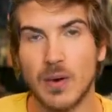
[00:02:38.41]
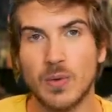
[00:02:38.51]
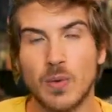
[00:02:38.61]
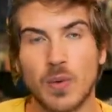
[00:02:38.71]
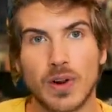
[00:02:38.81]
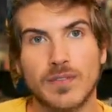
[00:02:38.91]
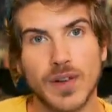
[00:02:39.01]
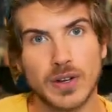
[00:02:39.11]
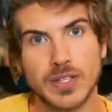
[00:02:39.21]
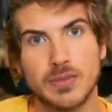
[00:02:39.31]
It will work
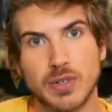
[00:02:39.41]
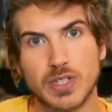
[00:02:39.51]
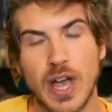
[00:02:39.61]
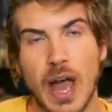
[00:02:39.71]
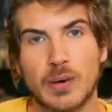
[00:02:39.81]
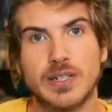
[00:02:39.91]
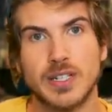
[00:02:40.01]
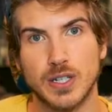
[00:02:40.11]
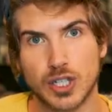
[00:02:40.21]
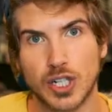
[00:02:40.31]
very similar to how it did
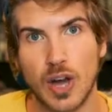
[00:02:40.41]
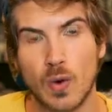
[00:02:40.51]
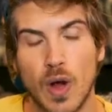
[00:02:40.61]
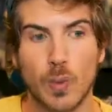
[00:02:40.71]
in the show,